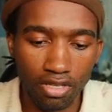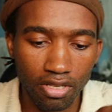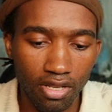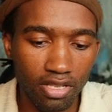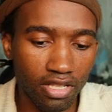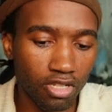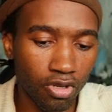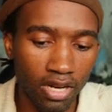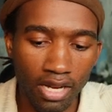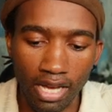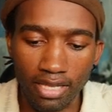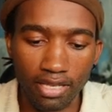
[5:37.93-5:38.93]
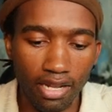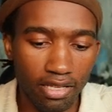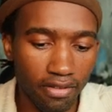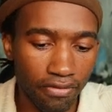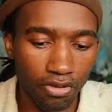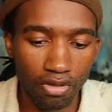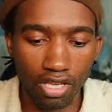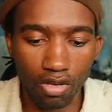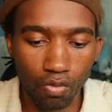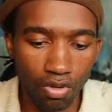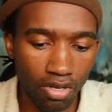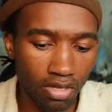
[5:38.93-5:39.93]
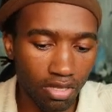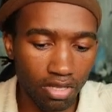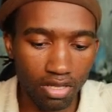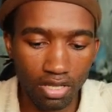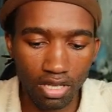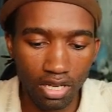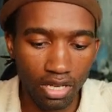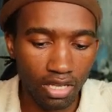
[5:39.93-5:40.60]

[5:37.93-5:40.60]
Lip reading: So let's just try and unselect a few keywords.